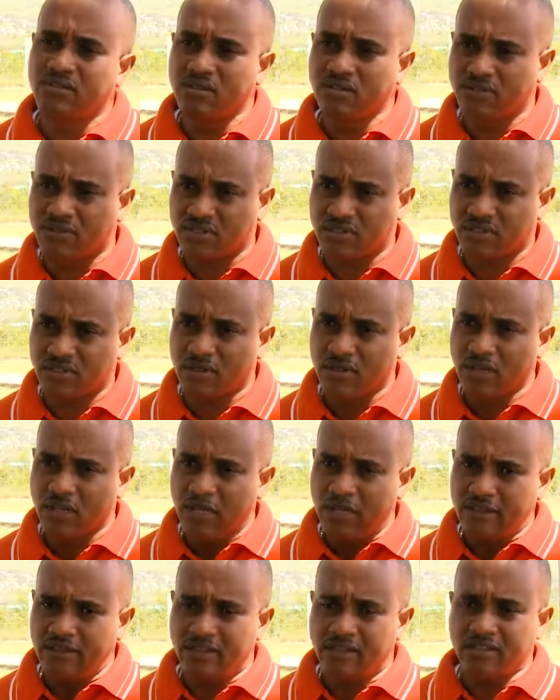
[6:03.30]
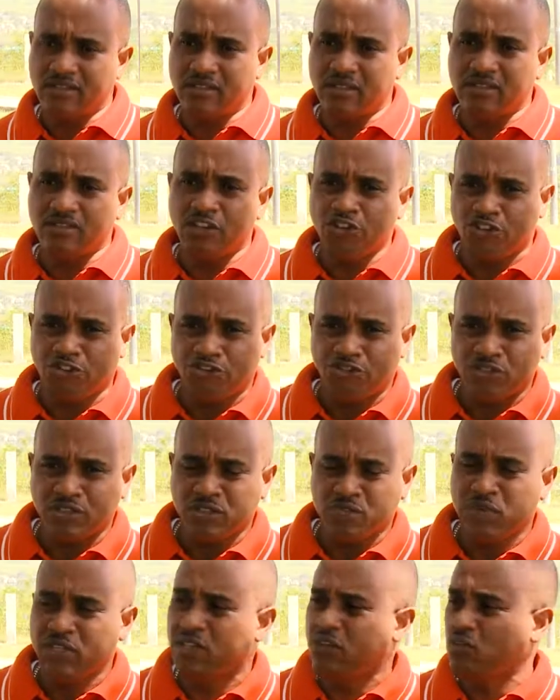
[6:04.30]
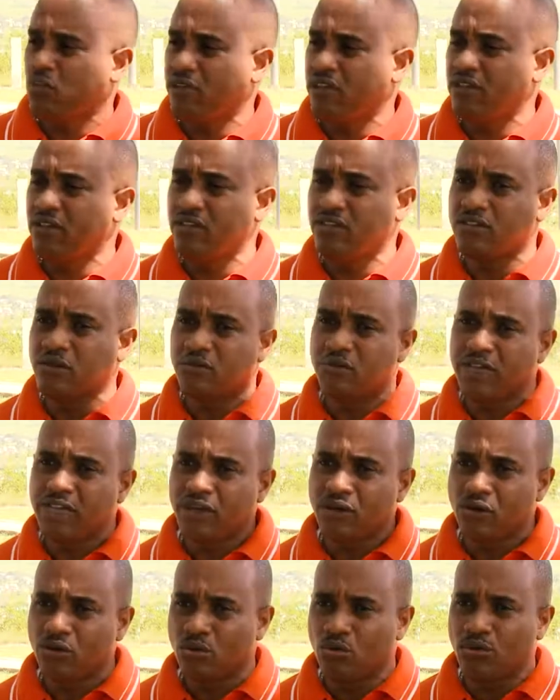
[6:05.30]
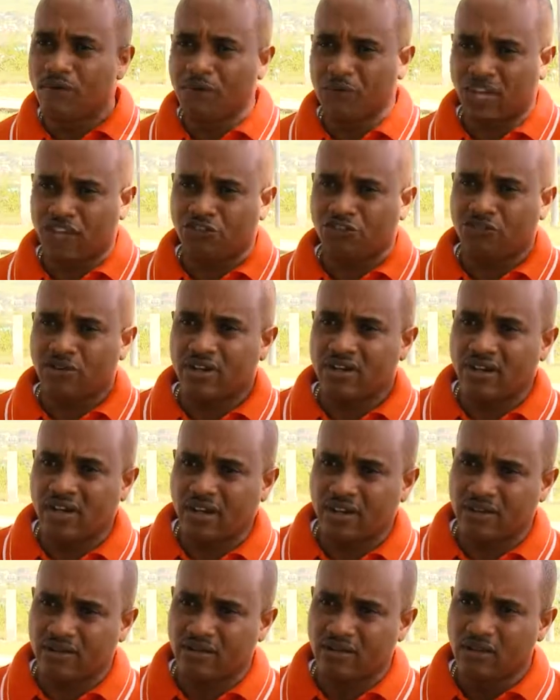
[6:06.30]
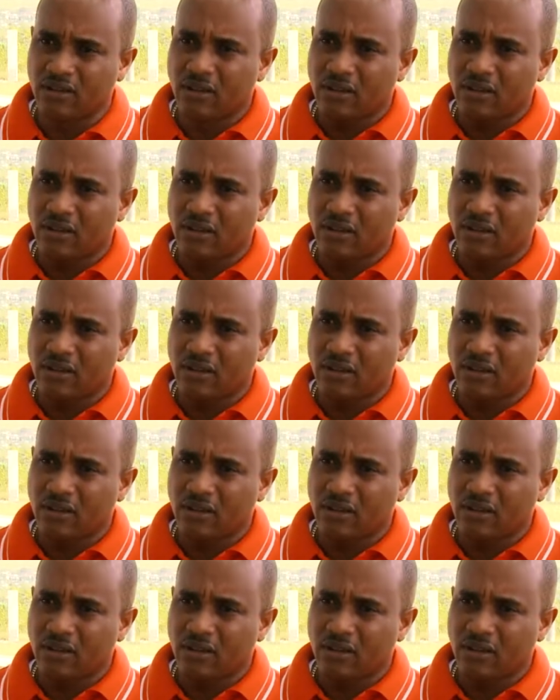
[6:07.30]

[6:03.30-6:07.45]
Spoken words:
service. There's a distrust between Tobago and Trinidad.